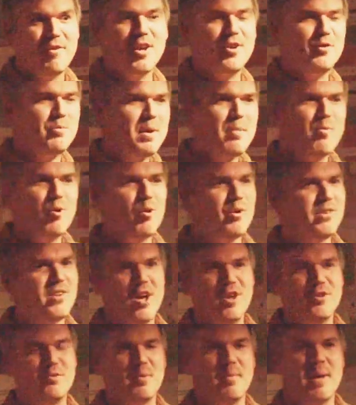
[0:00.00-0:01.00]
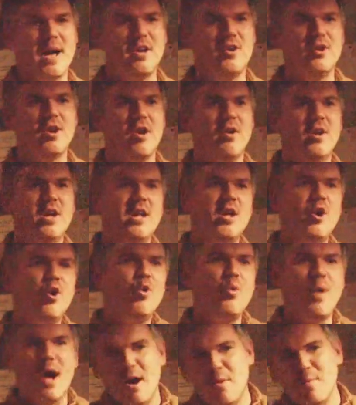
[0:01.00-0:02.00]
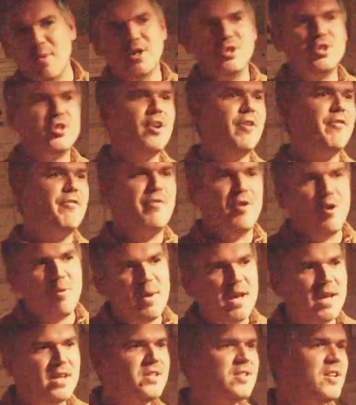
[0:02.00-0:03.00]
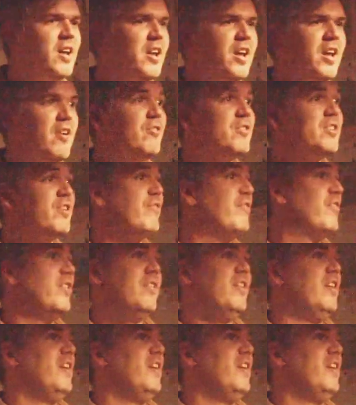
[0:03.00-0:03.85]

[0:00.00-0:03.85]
because people always ask me about, how much, filming is done here and stuff. And